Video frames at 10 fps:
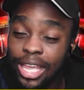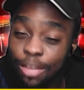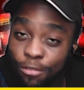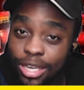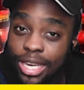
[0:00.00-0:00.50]

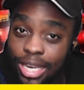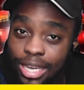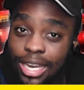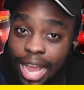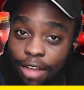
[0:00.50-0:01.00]
If we did
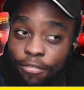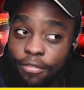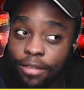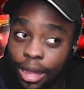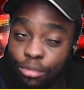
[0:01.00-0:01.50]
indeed have
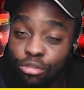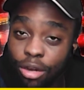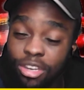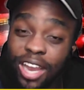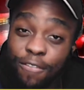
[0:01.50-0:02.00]
uh, um,
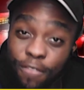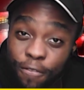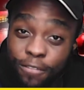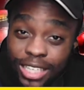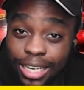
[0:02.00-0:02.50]

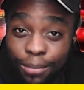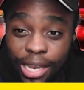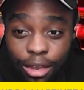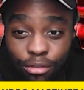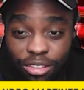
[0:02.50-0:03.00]
215
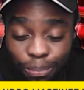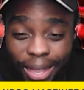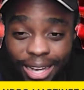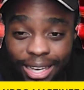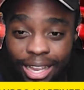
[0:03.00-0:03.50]
million to
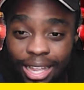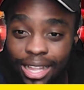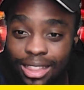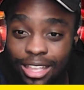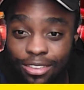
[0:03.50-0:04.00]
spend,
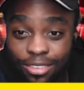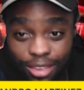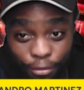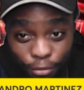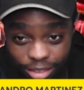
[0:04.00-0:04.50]
this
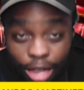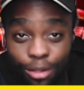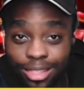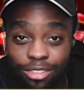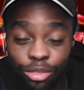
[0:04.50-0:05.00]
if we sign
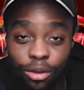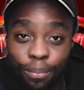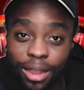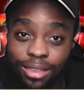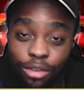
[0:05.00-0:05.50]
all these three
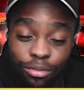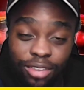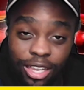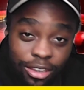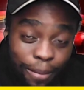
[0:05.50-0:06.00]
players, that will
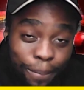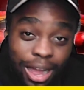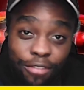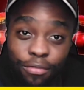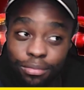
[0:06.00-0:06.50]
take it
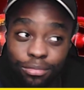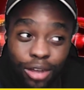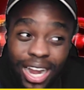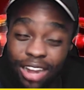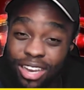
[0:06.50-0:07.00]
above
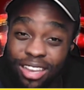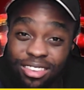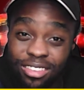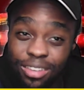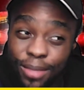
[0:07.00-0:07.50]

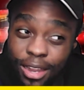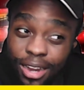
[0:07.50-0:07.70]
160 million.